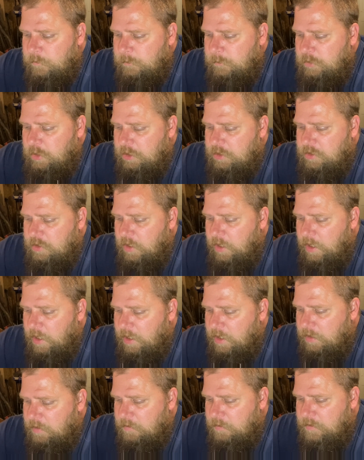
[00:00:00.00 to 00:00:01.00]
just so you
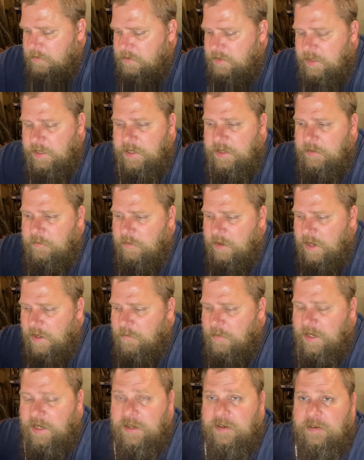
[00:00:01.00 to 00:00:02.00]
could see what I
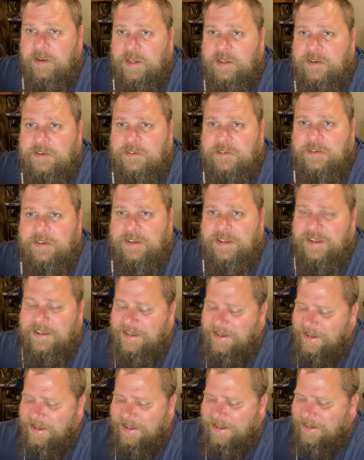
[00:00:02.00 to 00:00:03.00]
mean, like you
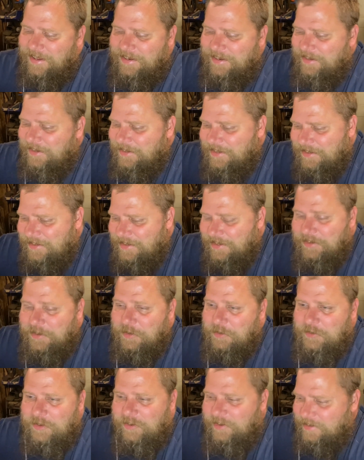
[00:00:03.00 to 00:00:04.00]
just, the
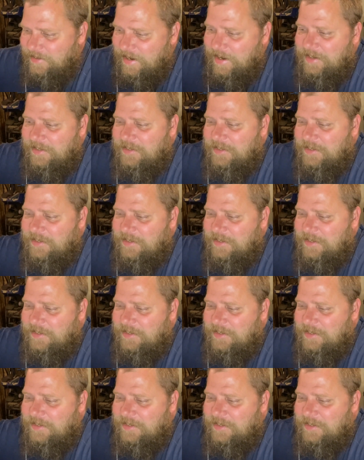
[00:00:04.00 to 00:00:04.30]
dude's always got a